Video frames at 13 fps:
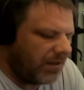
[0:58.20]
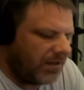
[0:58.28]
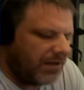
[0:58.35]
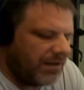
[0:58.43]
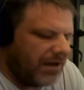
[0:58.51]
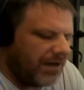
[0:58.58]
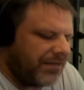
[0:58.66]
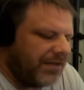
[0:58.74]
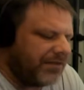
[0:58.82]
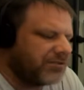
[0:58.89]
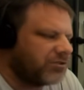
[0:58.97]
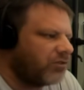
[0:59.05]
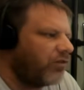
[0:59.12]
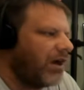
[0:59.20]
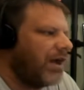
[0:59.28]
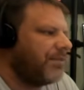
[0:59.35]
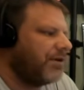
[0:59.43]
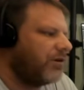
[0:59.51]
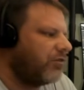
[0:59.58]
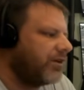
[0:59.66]
I think there's a
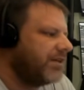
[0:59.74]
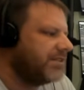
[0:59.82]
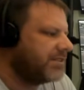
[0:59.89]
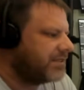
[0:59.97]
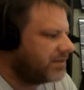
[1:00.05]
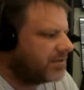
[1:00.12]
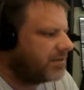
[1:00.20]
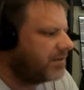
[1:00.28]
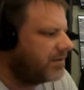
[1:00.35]
rhyme and a reason